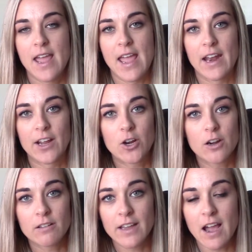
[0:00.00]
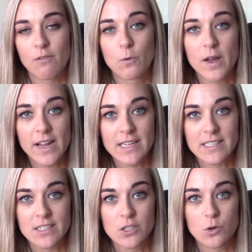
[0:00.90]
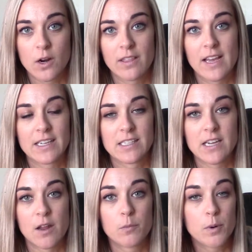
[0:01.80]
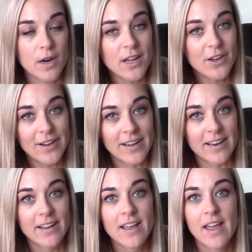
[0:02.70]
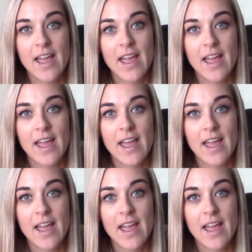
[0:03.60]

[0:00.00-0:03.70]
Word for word: And I currently have one Etsy store that has done pretty good.